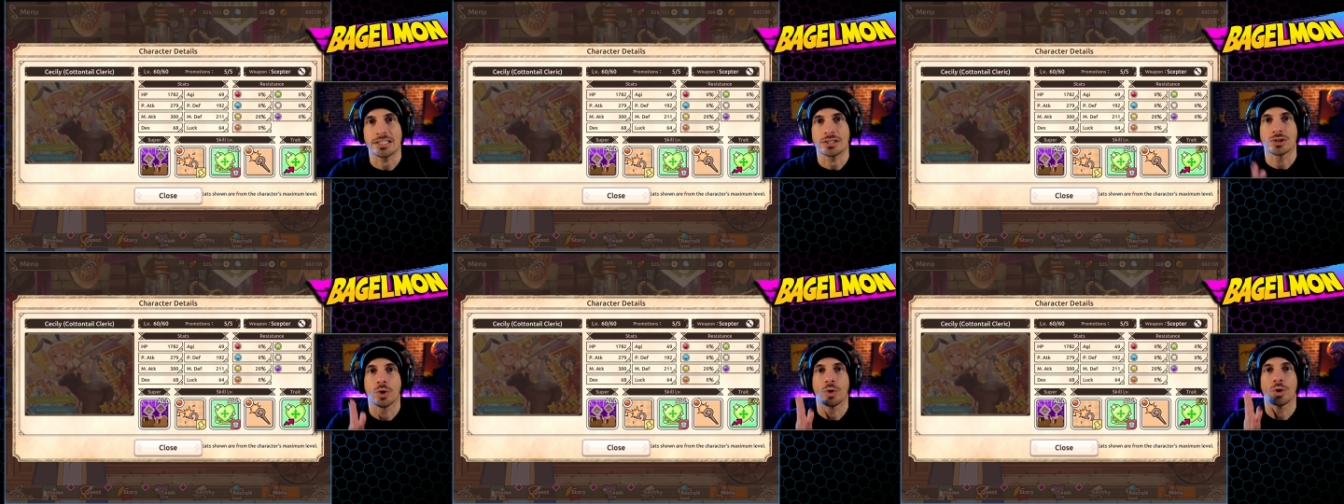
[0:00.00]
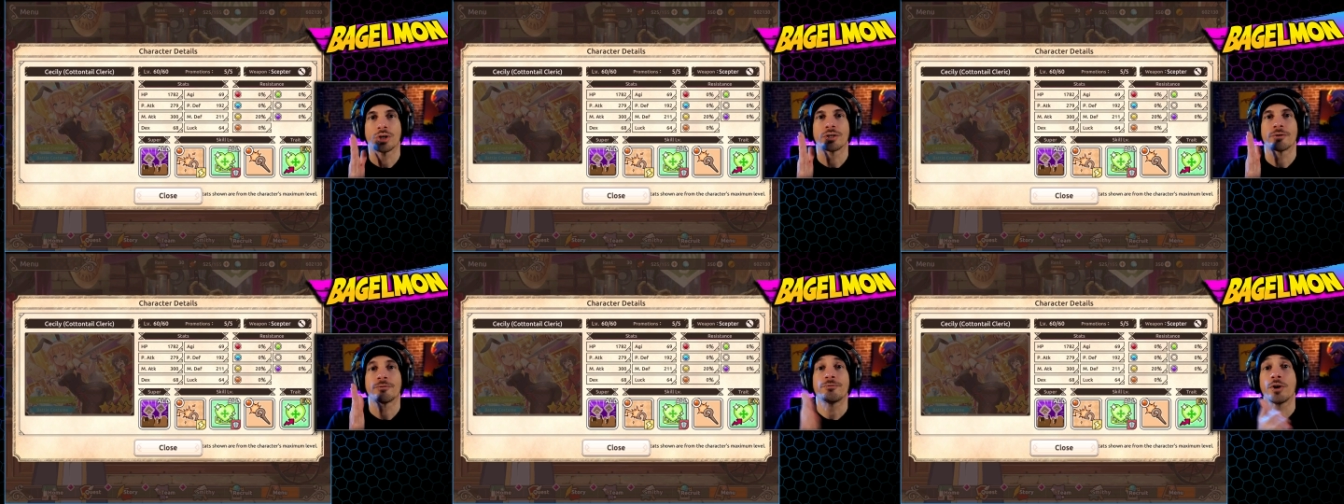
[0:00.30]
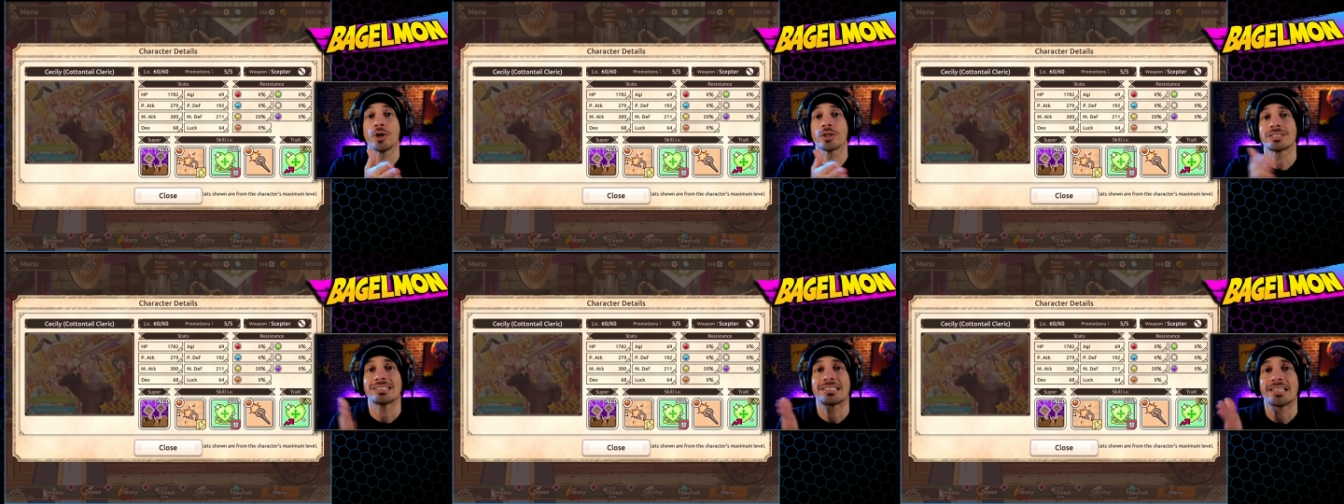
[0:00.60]
So her
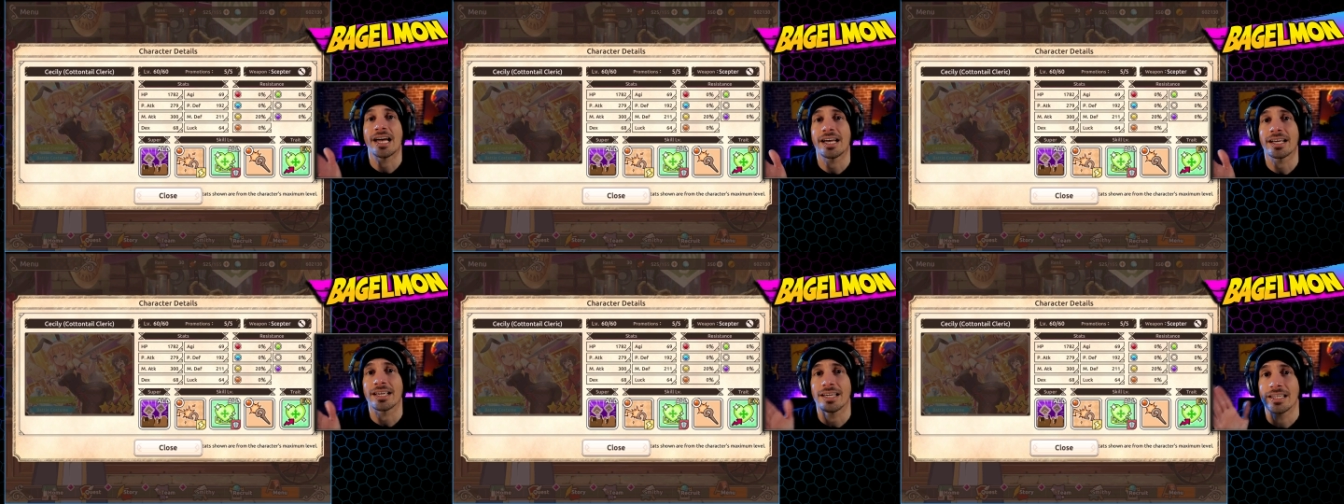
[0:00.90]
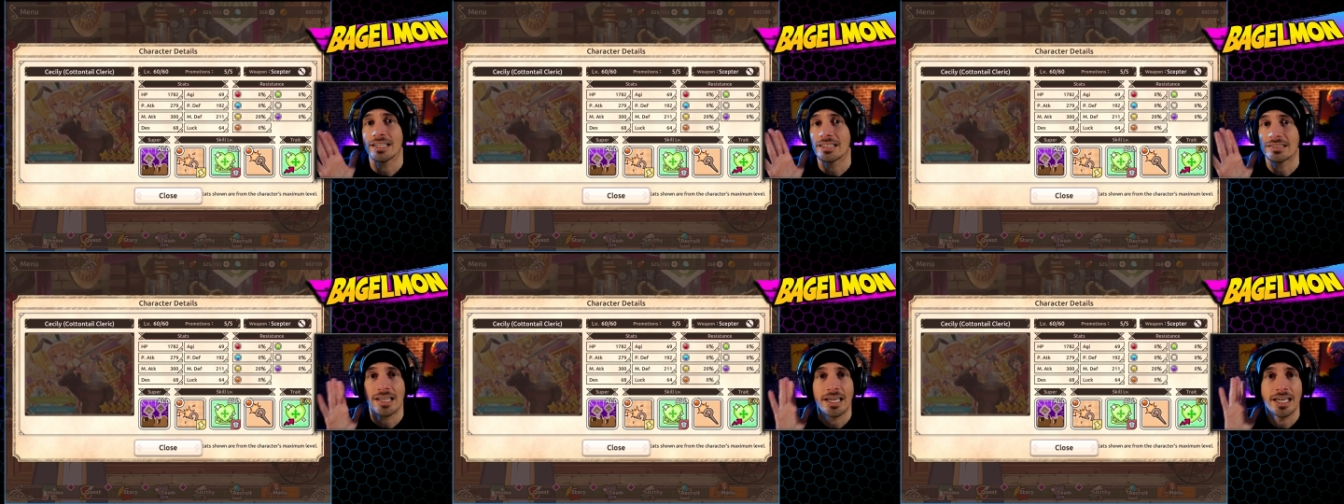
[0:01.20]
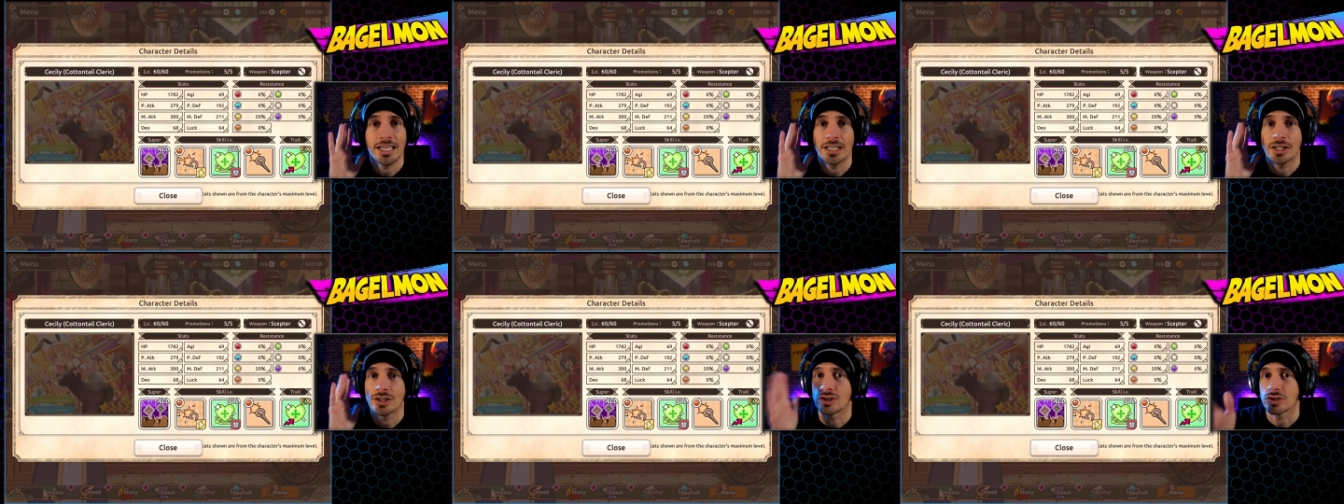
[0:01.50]
default attack is
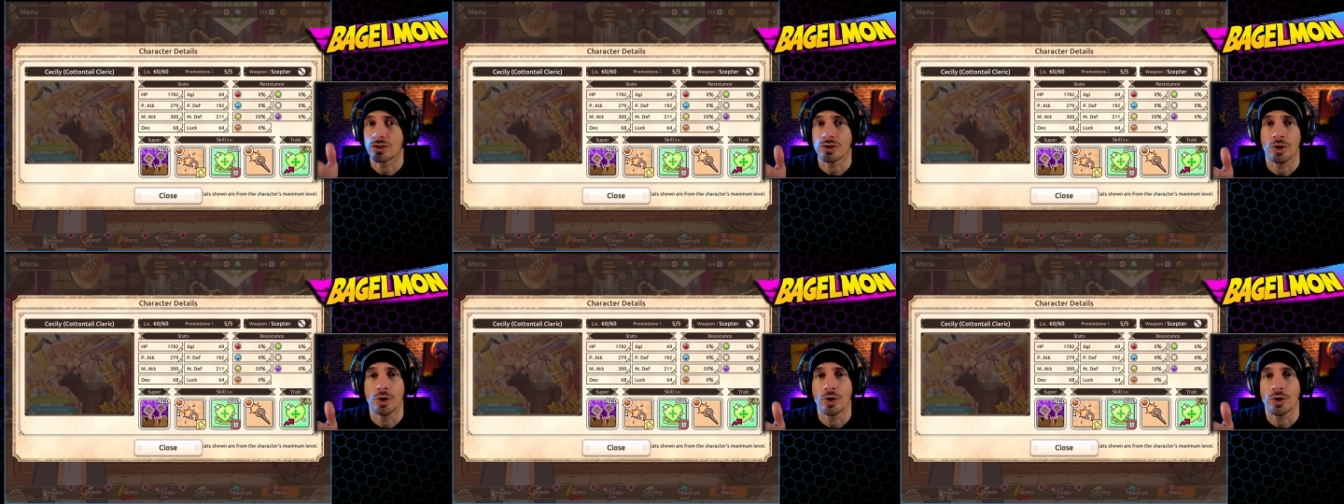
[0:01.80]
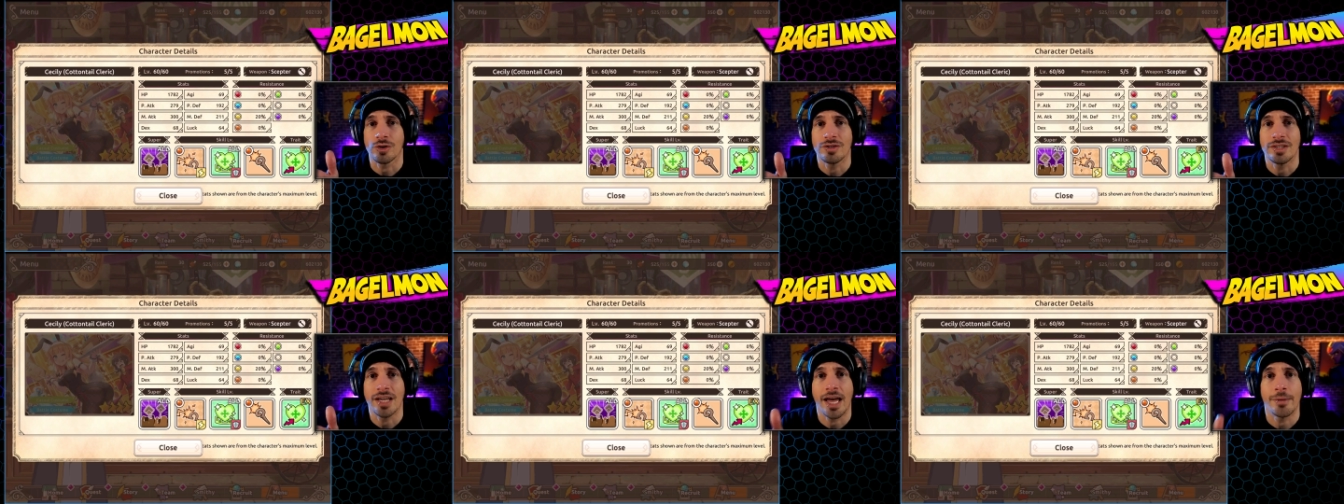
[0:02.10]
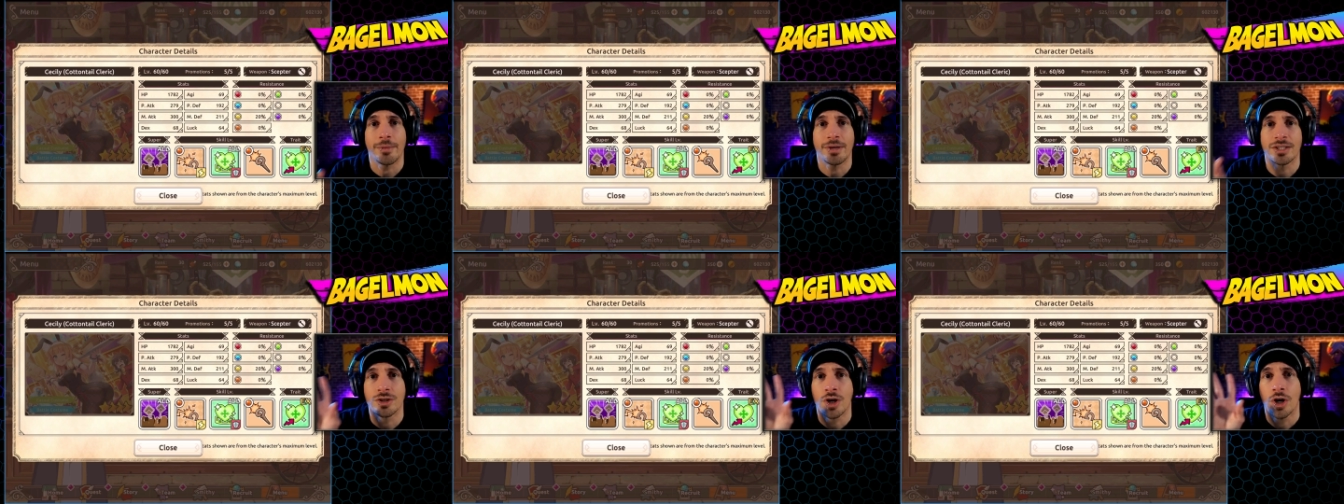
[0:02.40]
a just earth
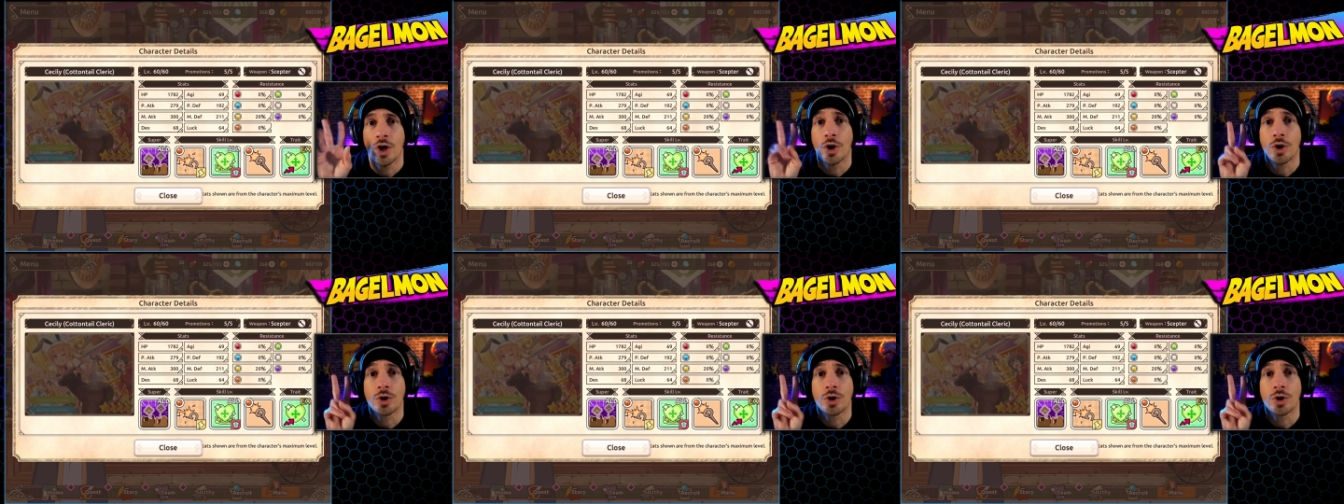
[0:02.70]
damage.